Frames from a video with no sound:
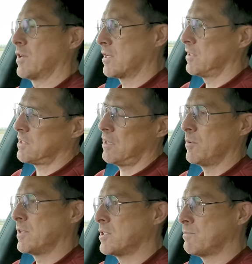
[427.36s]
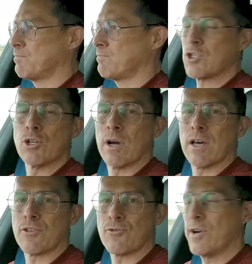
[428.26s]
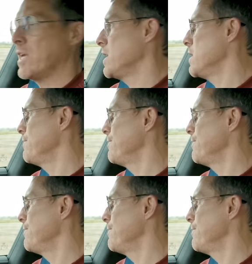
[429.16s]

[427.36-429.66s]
because that'll be two out of three.